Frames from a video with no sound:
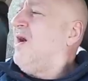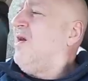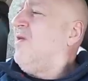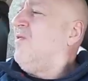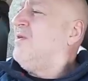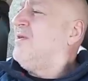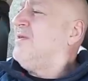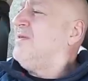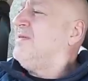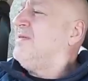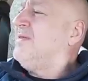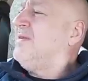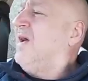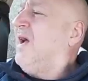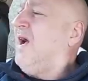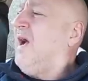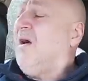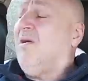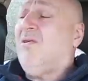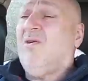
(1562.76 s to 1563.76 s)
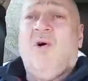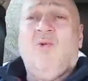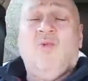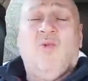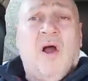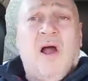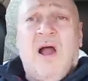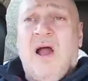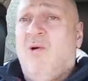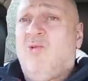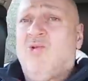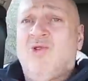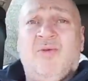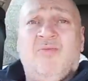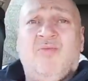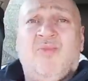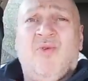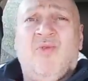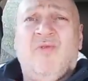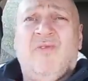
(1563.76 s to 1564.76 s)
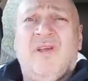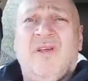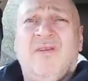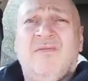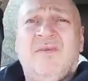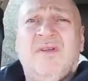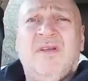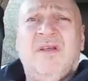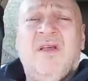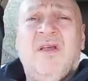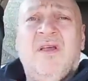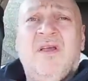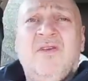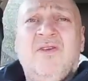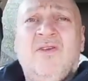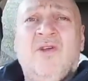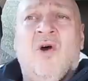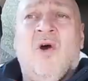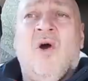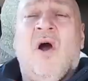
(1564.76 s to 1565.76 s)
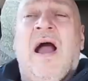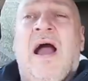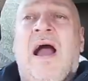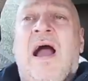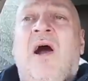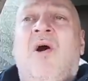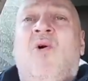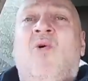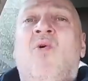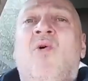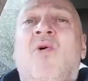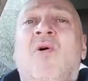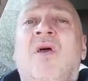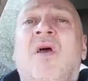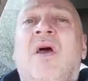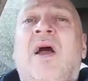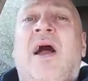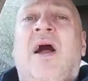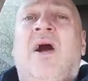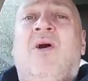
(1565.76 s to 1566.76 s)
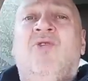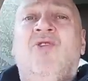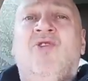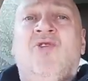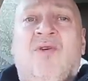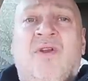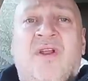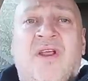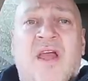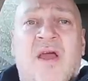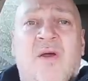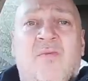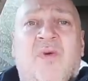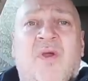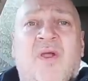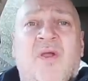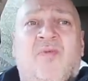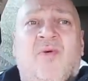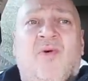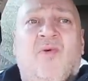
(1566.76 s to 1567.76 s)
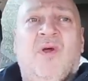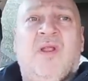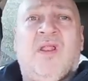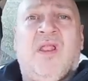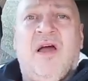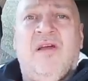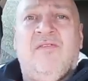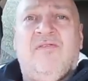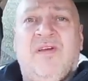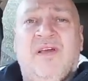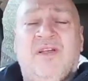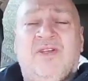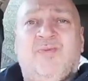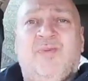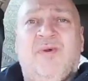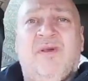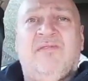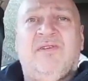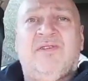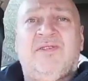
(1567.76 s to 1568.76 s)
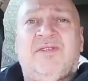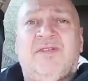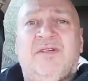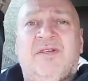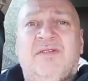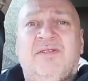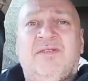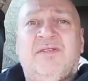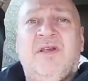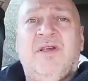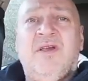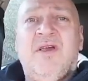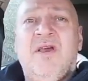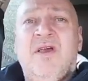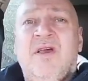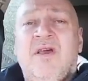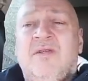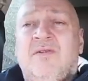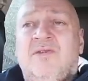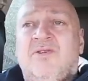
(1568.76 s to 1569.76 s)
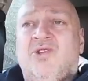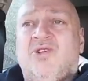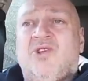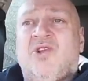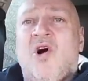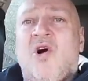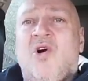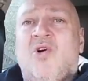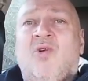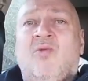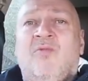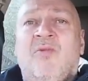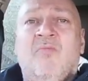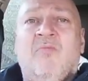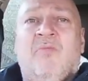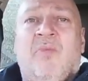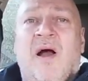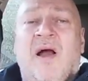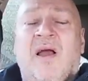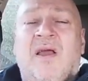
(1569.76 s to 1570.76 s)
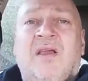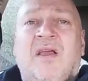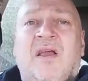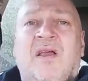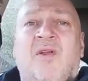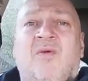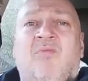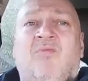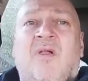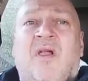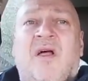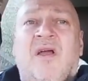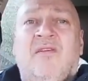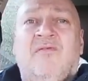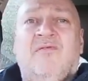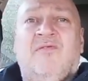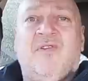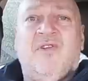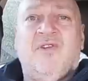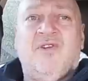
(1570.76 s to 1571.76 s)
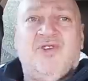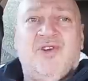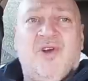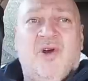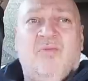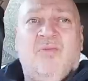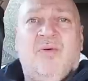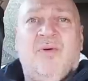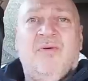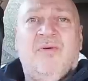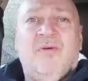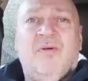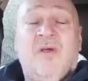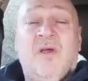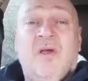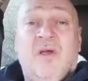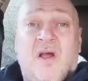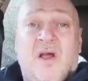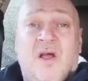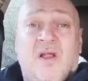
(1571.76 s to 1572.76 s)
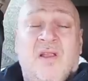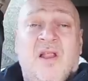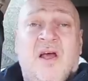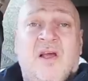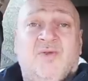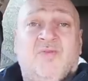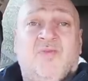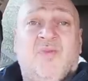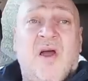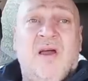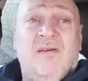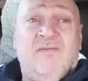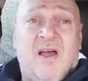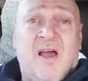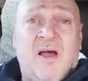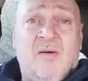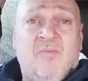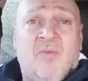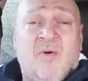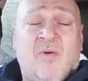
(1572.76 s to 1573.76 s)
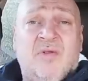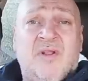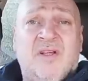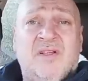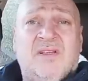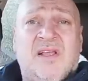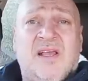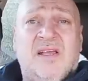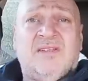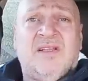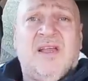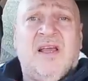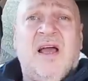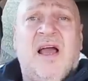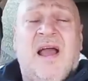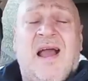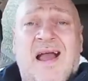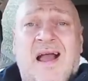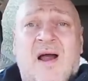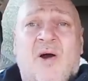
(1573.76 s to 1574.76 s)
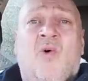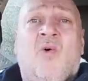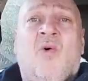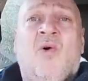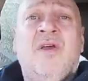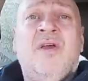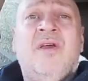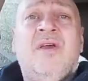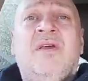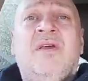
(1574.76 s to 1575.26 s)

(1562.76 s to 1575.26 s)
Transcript: now, how would you improve it? You know, how are you going to get people with life experiences to start coming back and applying for the job, and that's private and public sector? How?